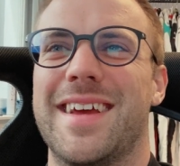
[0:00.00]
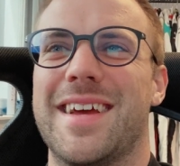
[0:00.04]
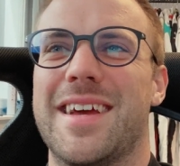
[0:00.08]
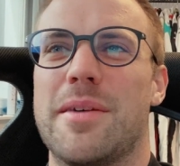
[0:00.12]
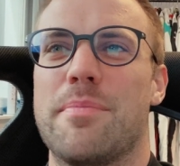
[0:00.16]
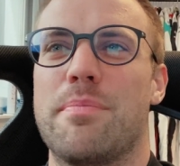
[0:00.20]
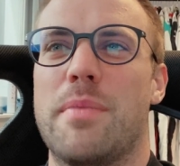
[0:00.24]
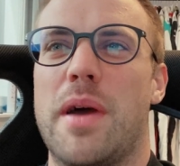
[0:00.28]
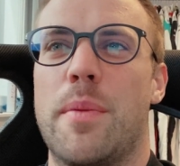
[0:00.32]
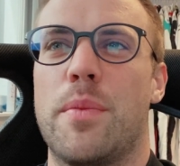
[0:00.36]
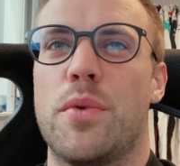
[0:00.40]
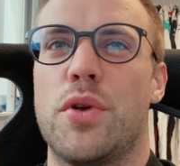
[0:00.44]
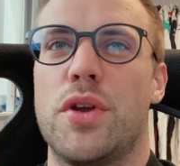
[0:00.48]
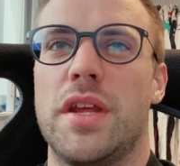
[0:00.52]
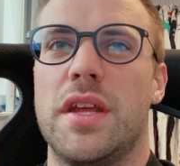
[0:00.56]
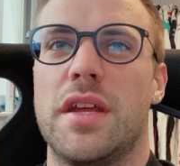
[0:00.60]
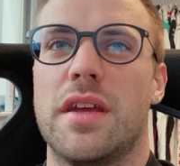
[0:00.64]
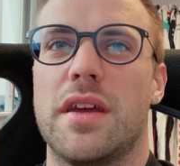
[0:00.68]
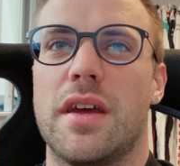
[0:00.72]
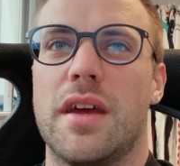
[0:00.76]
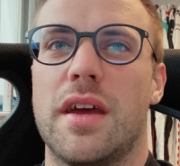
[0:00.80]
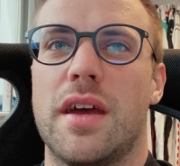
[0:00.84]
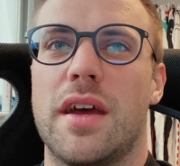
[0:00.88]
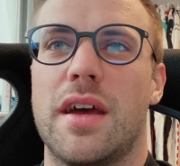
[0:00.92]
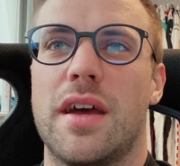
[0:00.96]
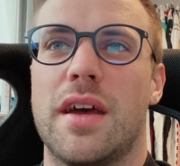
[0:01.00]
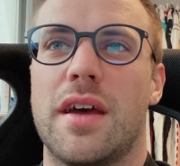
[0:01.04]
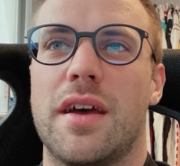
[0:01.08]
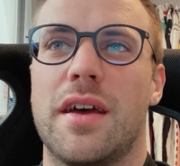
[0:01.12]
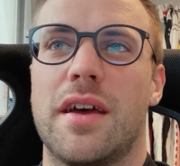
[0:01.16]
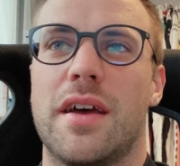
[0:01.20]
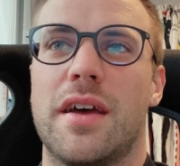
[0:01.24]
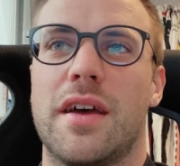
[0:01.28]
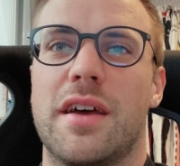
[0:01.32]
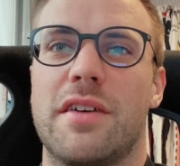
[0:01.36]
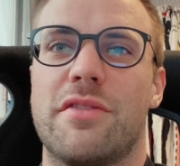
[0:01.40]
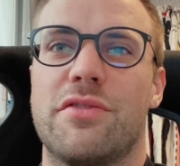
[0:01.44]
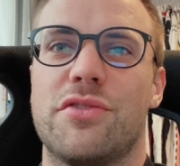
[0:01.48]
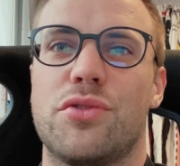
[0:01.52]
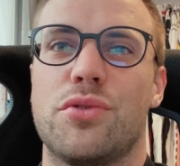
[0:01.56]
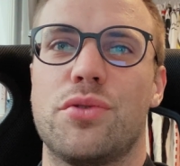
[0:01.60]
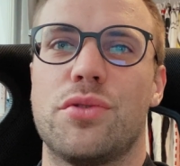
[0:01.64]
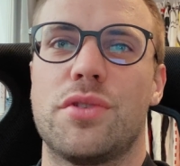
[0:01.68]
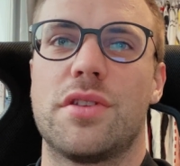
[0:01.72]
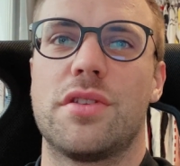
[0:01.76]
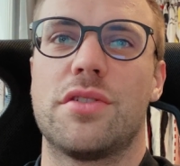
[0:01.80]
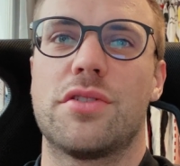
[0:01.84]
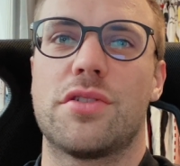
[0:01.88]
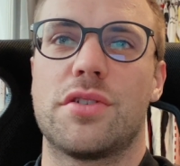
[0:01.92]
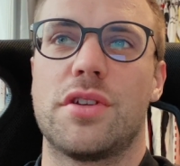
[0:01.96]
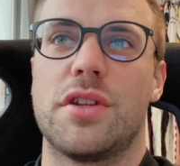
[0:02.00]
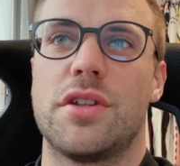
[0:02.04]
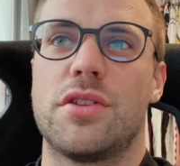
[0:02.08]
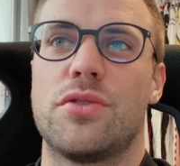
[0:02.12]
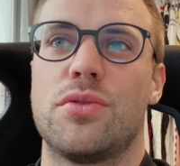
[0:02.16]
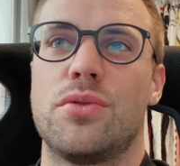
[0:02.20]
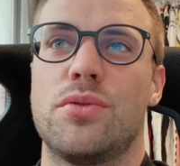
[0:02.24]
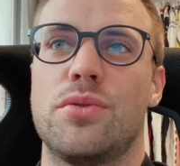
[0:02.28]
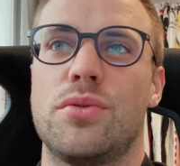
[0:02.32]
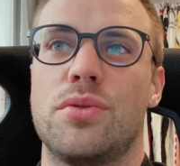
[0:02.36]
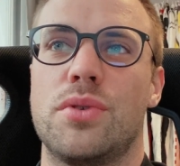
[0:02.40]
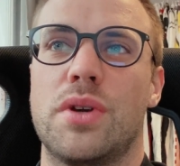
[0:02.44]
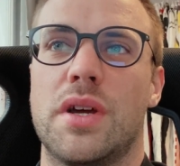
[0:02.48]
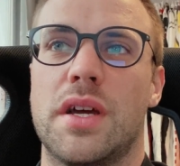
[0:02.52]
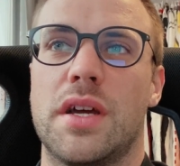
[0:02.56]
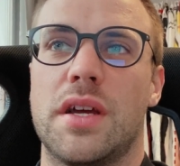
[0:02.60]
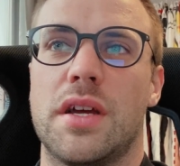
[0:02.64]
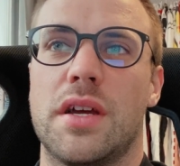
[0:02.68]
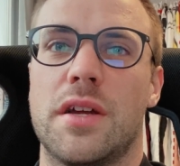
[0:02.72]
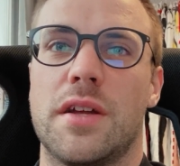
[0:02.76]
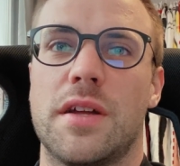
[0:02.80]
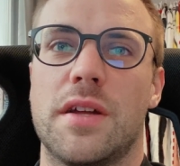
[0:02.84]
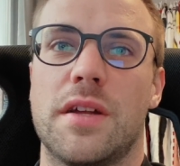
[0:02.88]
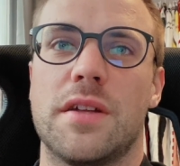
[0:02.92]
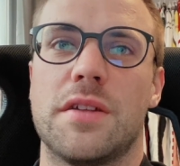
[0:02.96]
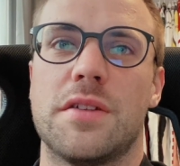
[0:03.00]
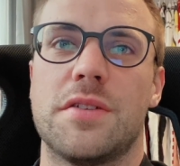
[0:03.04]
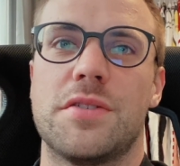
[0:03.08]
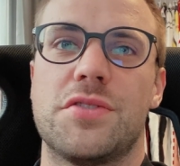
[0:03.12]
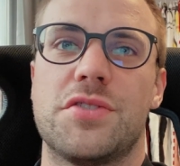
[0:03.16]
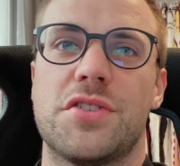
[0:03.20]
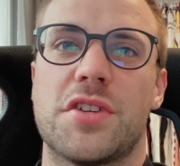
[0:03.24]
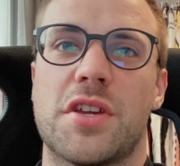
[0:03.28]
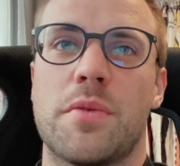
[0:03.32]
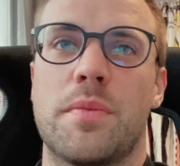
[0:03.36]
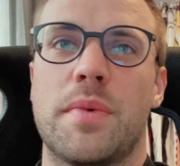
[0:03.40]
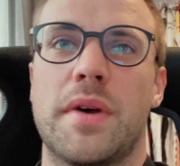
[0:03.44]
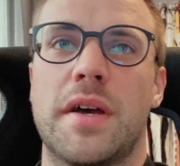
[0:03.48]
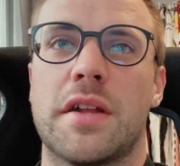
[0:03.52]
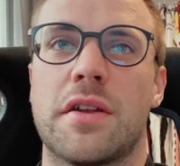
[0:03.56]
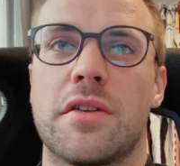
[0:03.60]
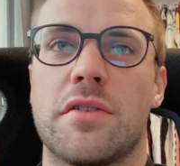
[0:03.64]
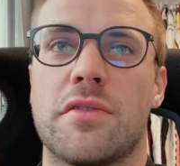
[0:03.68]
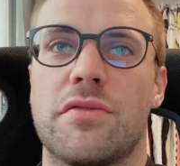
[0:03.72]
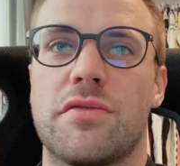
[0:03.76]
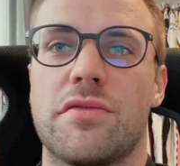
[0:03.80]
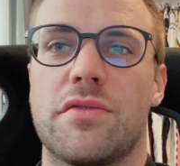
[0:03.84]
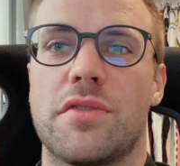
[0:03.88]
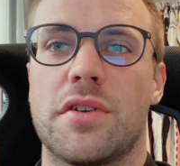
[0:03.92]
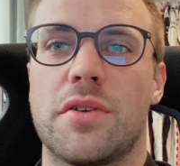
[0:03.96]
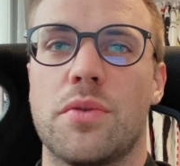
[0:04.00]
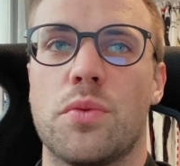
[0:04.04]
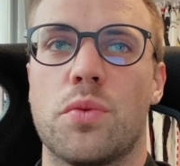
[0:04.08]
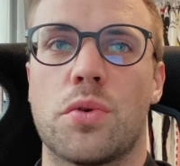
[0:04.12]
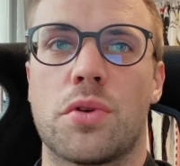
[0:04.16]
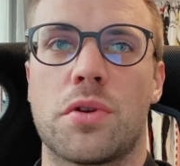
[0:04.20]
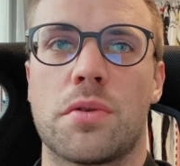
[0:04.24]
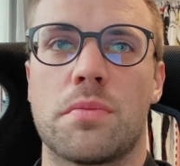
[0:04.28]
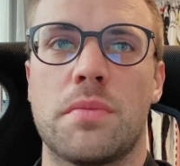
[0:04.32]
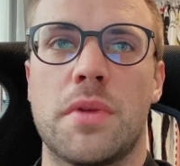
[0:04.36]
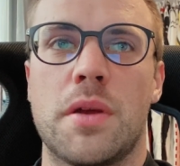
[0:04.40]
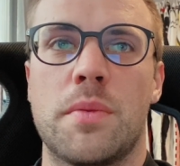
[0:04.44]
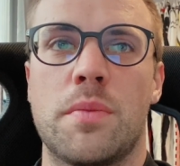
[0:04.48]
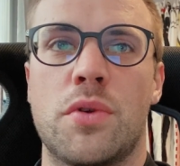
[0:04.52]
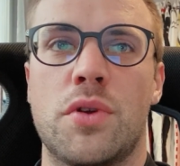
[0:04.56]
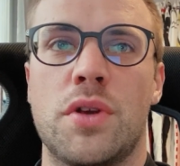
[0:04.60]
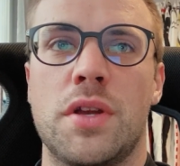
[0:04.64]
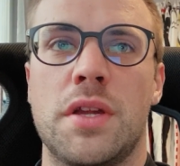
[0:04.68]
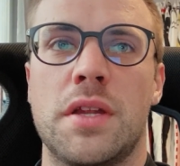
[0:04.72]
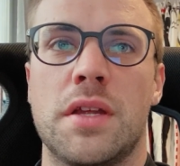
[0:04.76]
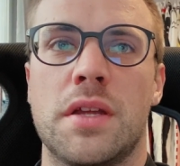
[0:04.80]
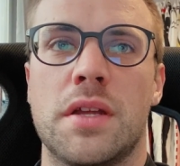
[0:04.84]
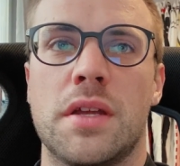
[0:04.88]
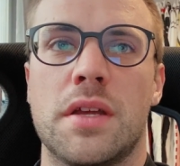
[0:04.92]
Memory, I have 32 gigabyte of work memory,